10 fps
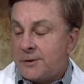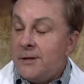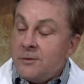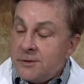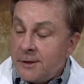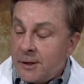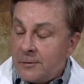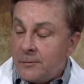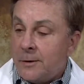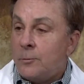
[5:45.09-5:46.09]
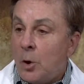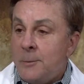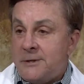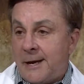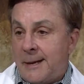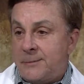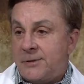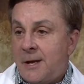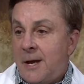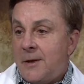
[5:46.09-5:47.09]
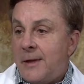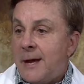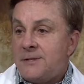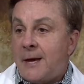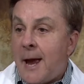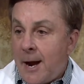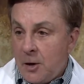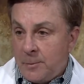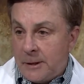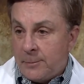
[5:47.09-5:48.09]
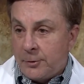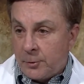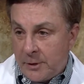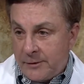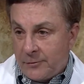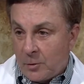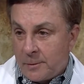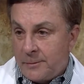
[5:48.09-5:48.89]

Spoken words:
Interesting enough, in Roman times, they actually hired people to read for